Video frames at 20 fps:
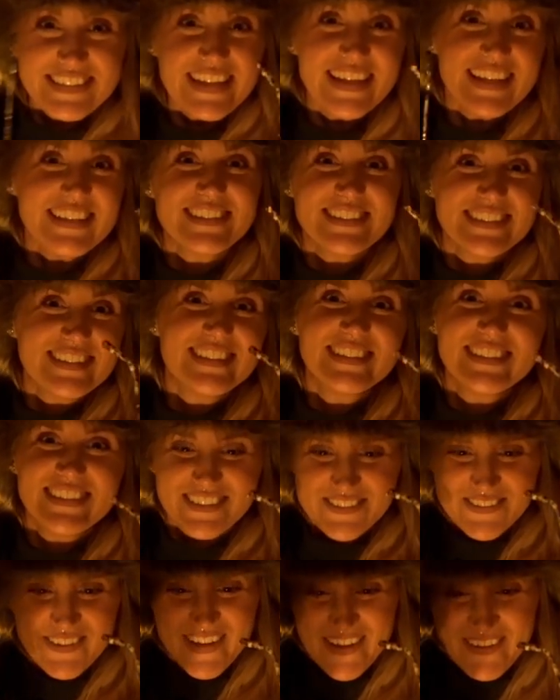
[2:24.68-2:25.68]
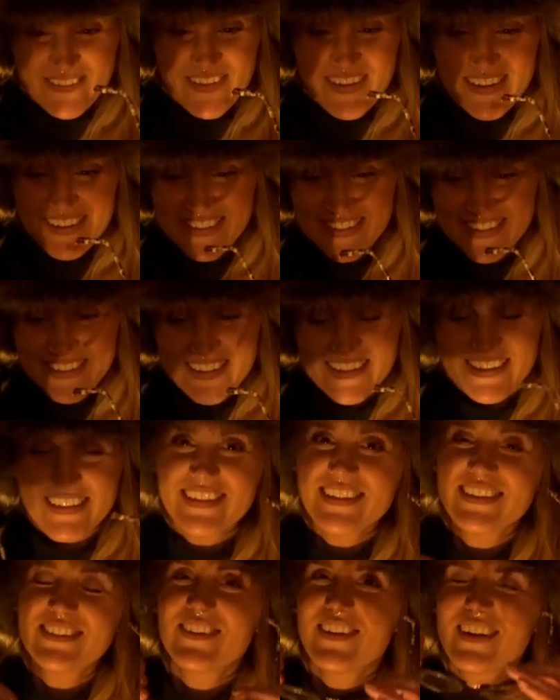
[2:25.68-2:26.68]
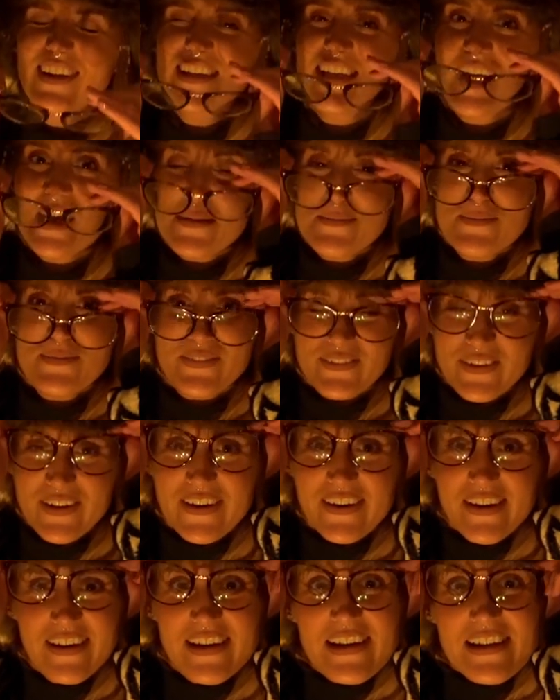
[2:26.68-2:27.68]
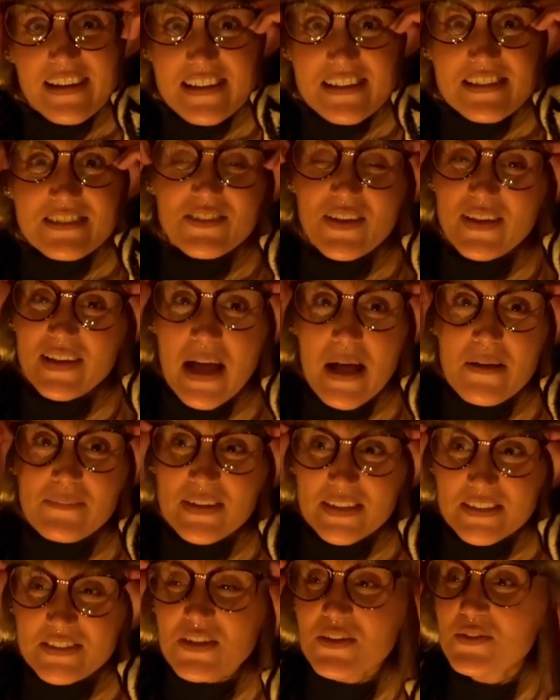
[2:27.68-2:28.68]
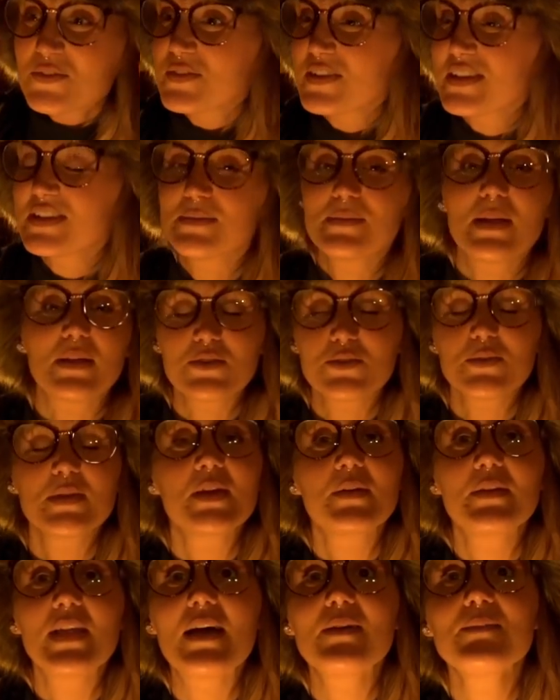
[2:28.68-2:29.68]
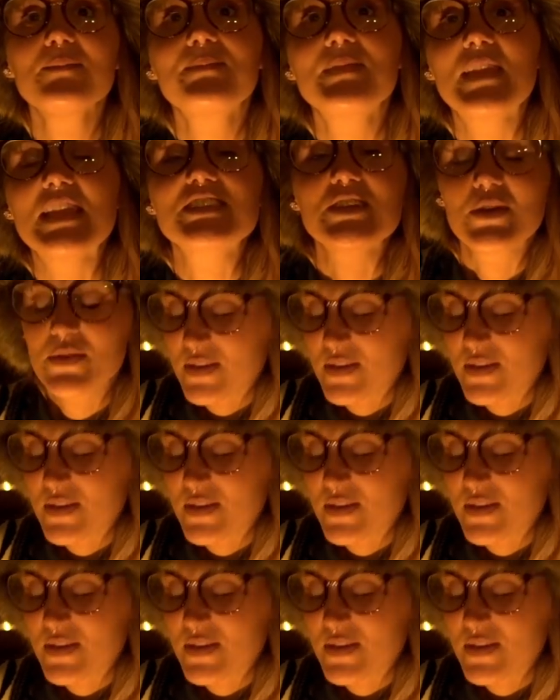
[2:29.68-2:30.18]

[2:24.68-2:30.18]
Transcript: yes, this is what I want. This is what I came for. So I can't wait to go and feed them now. Should we go now? Let's